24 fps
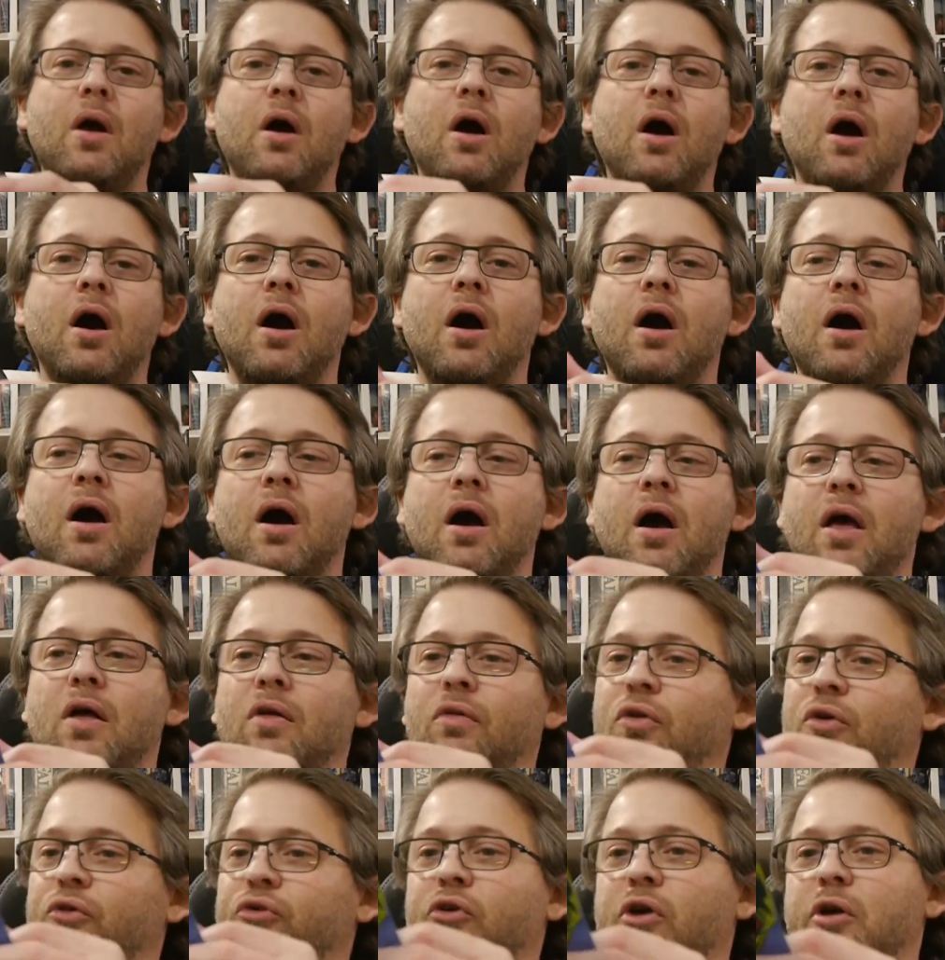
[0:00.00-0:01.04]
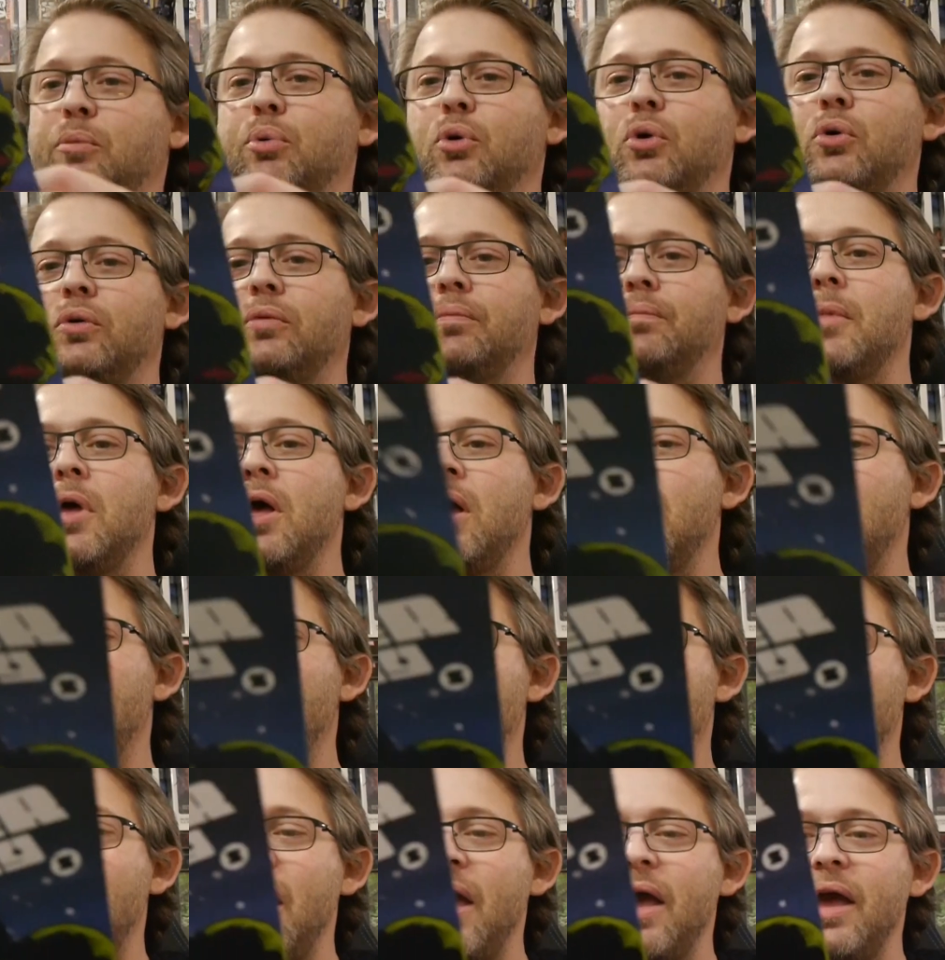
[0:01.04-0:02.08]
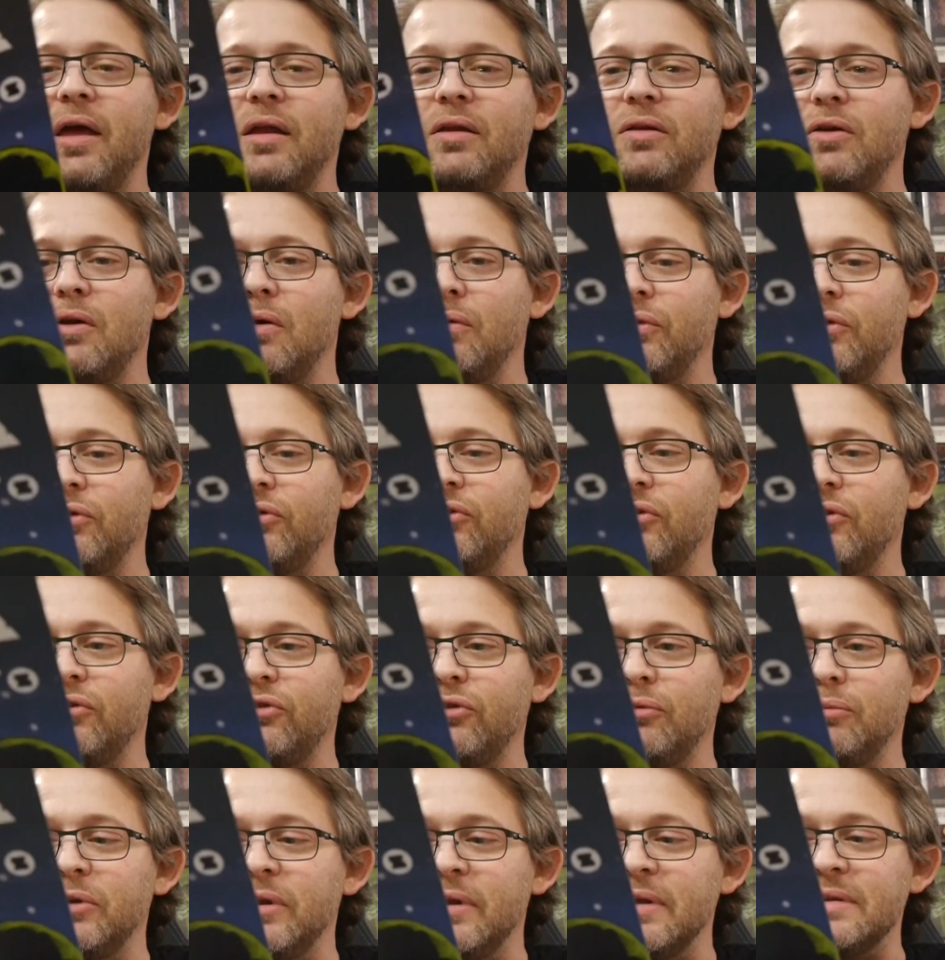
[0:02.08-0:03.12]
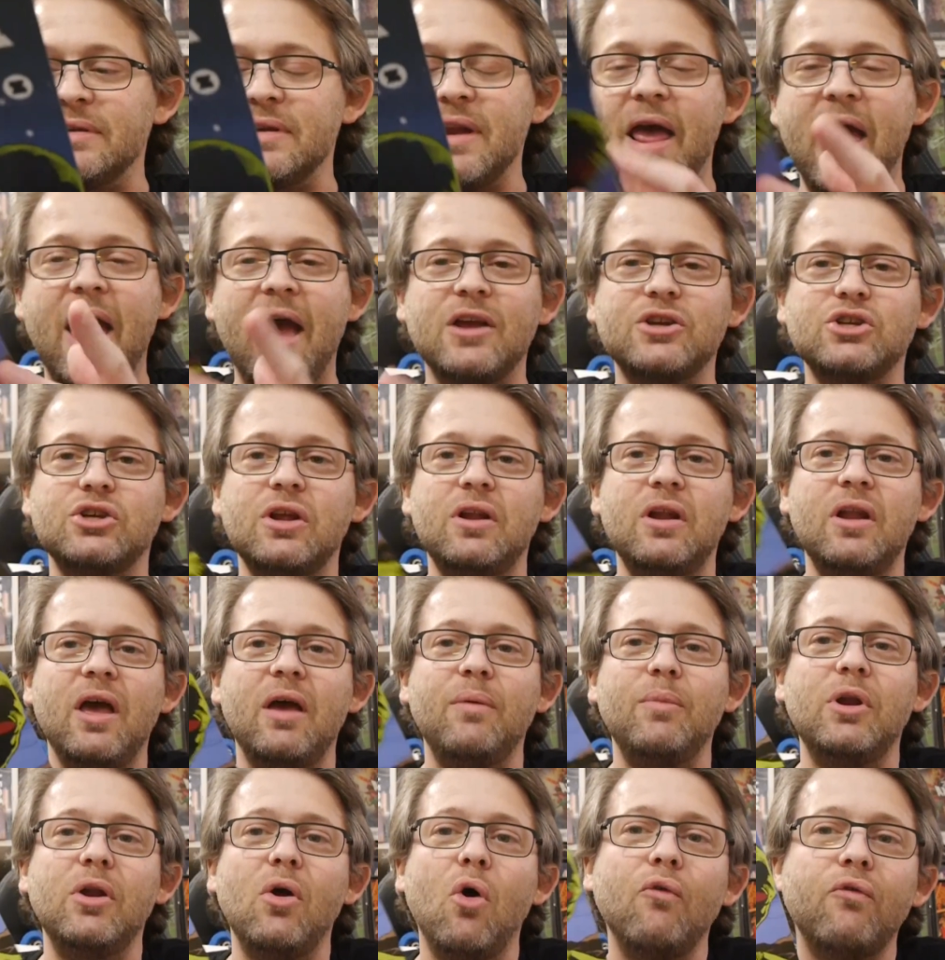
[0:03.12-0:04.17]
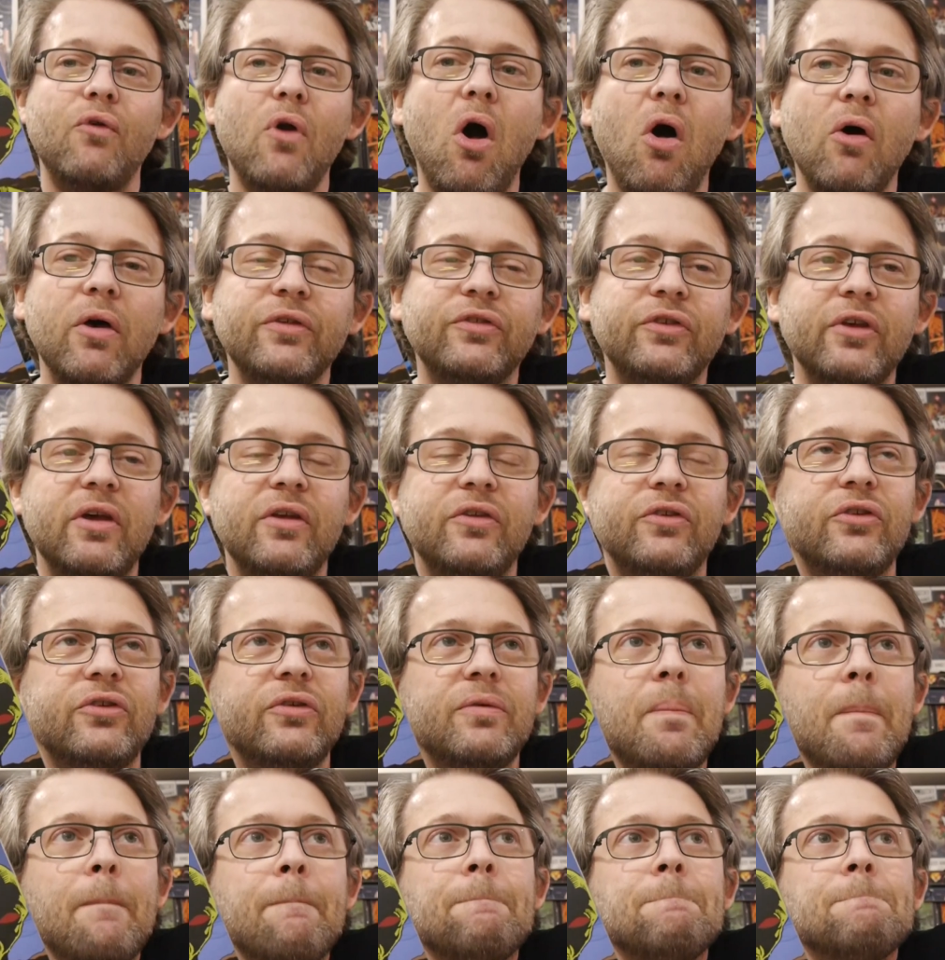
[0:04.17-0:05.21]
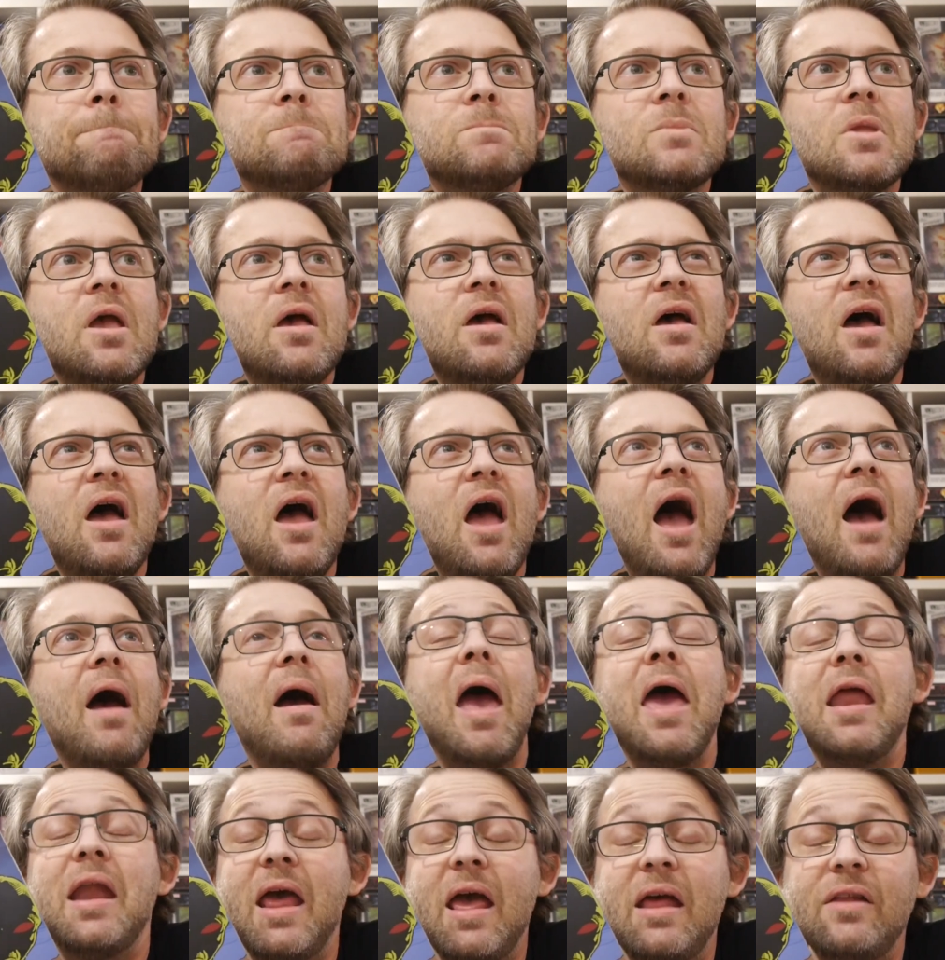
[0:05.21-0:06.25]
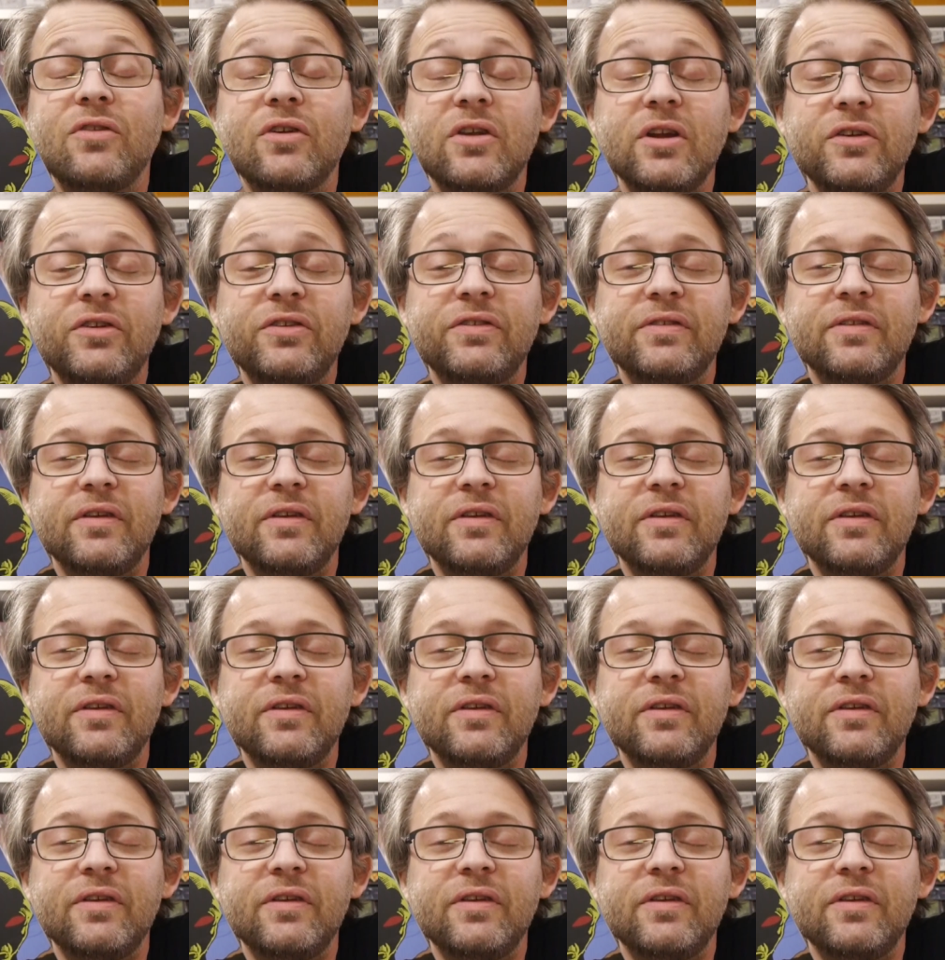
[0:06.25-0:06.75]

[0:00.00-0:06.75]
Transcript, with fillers: Uh, and it looks like Putin. Uh, and you know, there's there's some decent action. I mean, overall, it's it's and it's gonna